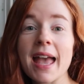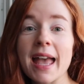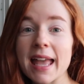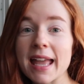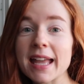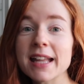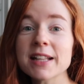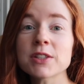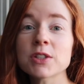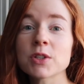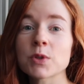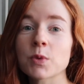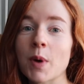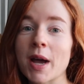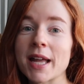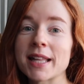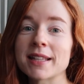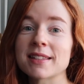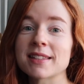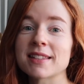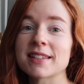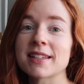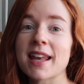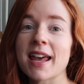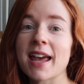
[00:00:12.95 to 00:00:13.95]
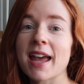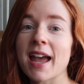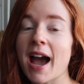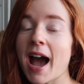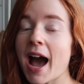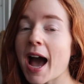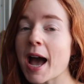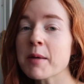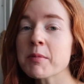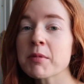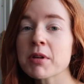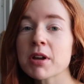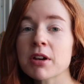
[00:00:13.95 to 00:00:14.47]
It's Wednesday.
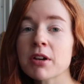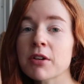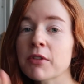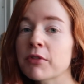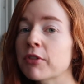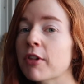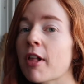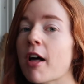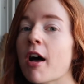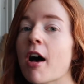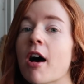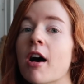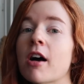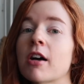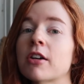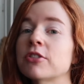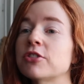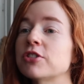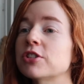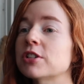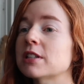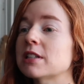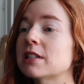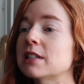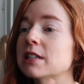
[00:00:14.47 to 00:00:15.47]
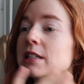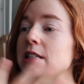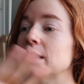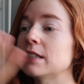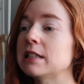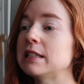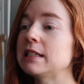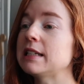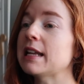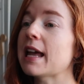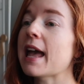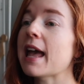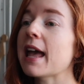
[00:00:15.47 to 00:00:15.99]
I'm gonna vlog just a
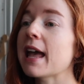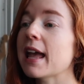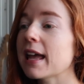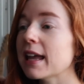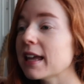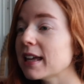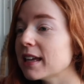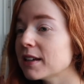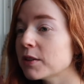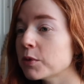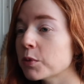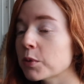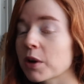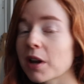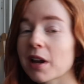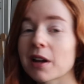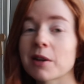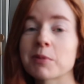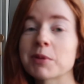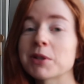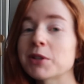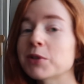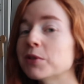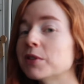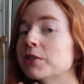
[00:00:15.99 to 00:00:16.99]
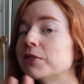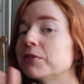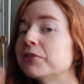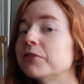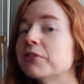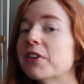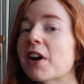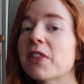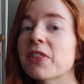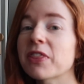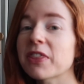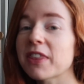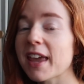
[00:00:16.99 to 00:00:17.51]
day. We're gonna be doing
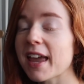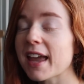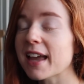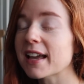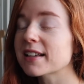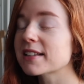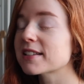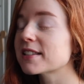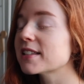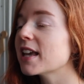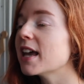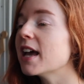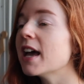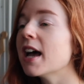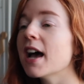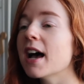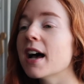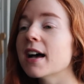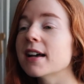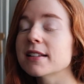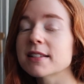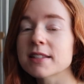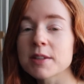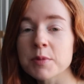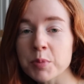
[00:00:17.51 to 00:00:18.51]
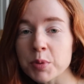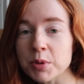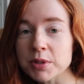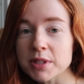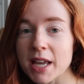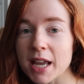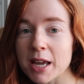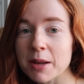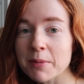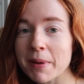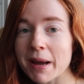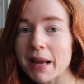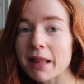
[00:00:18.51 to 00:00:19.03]
fun things. A simple
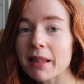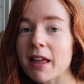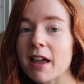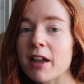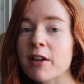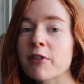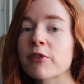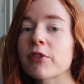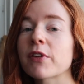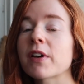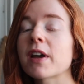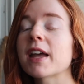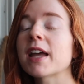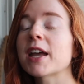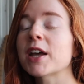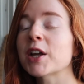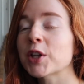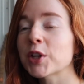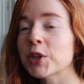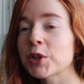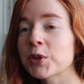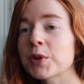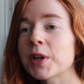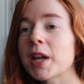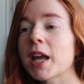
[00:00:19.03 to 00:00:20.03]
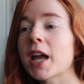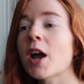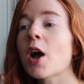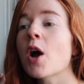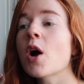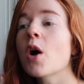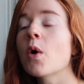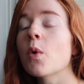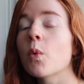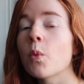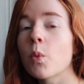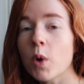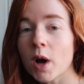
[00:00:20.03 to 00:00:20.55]
day in my life, including
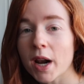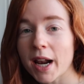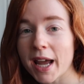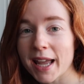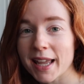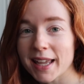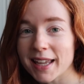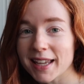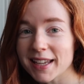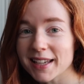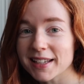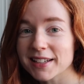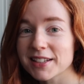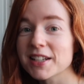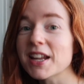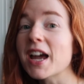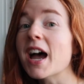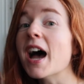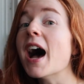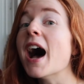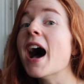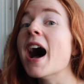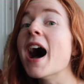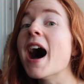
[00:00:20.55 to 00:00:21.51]
what I eat.